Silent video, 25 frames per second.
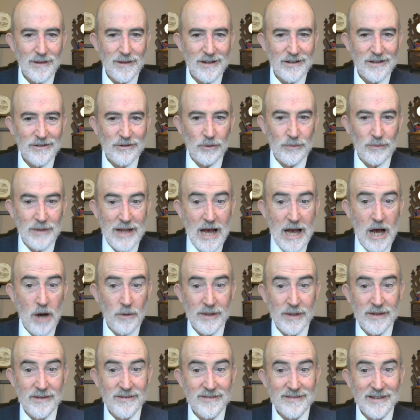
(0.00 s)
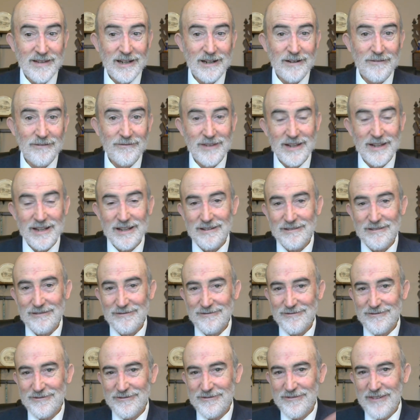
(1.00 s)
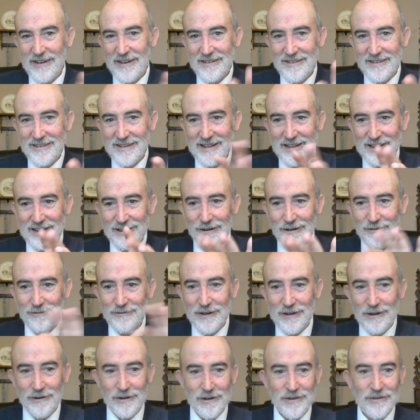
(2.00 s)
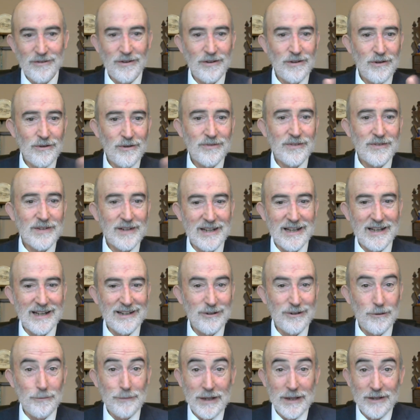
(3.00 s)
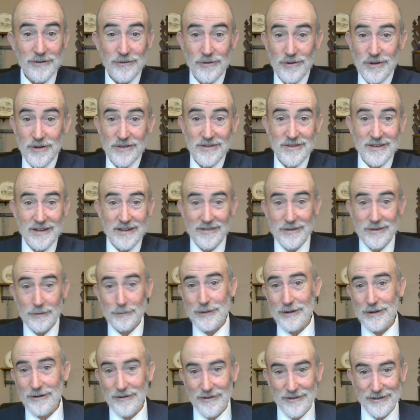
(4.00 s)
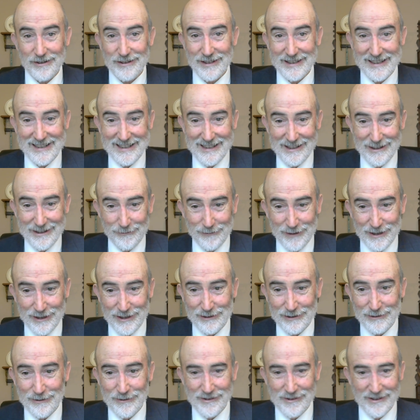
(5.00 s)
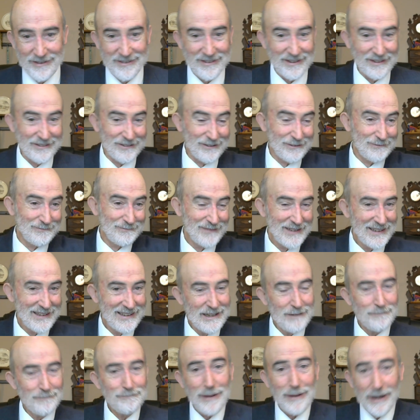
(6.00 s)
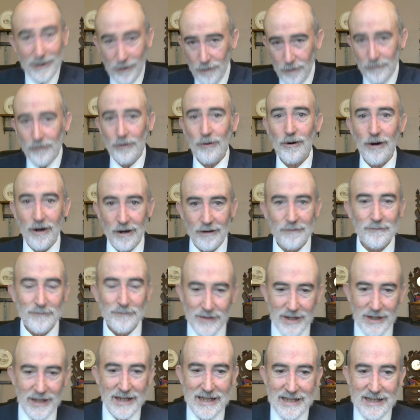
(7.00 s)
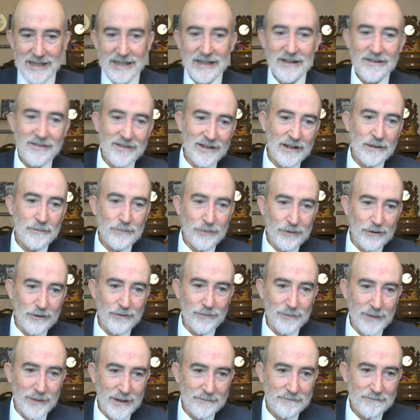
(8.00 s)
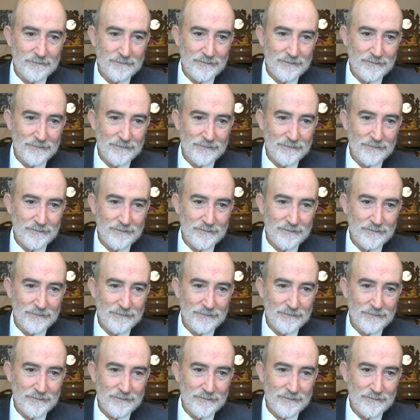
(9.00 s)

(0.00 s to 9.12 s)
So now, instead of the fuzzy interference you used to get, your picture just disappears altogether when you lose a signal. But overall, it is an improvement.